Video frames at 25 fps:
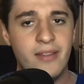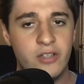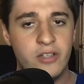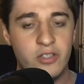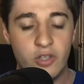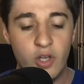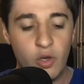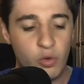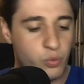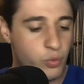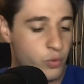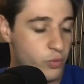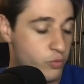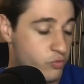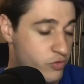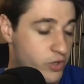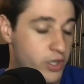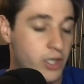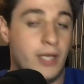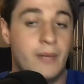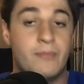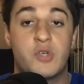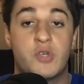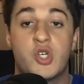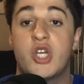There's no
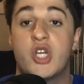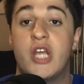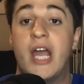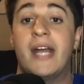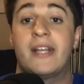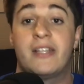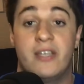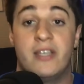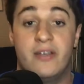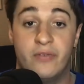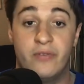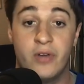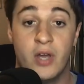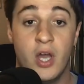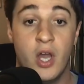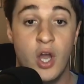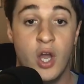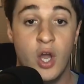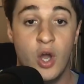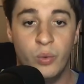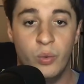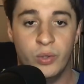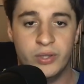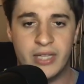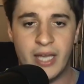real objective
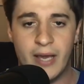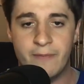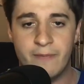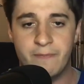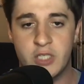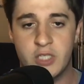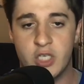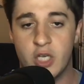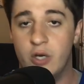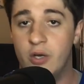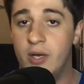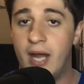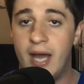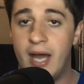with the episode.